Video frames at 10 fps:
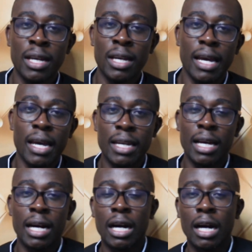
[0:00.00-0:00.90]
And
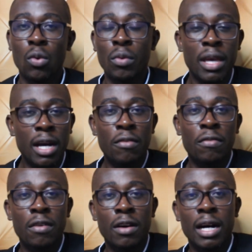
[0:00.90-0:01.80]
we have
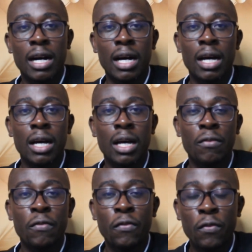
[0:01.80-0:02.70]

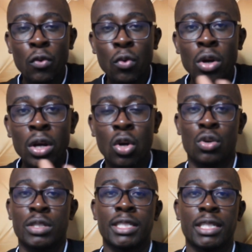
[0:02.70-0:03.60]
full
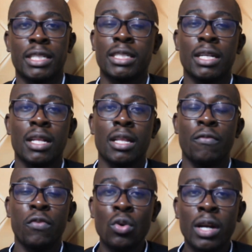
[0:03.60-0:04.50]
content,
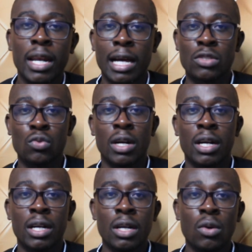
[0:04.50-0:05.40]
full
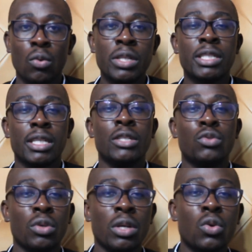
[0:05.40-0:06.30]
classwork, which it
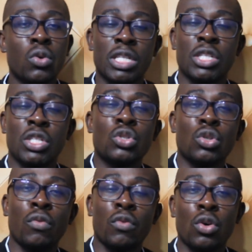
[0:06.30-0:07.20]
will constitute,
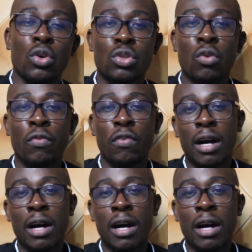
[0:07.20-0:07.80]
of course, of